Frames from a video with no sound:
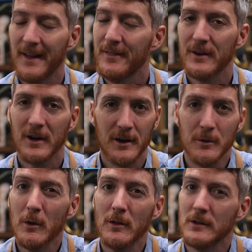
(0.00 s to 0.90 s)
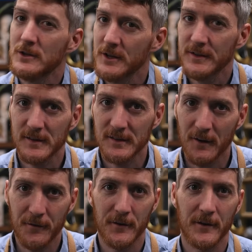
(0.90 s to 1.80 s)
and the color will just
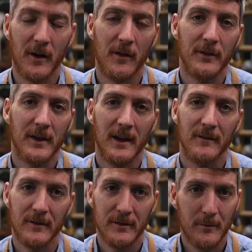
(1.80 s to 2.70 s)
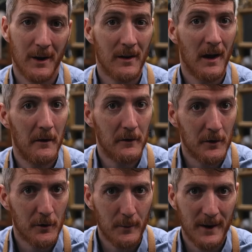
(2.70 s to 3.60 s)
suffer on the canvas, no matter how
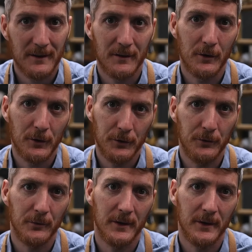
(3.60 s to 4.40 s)
correct the hue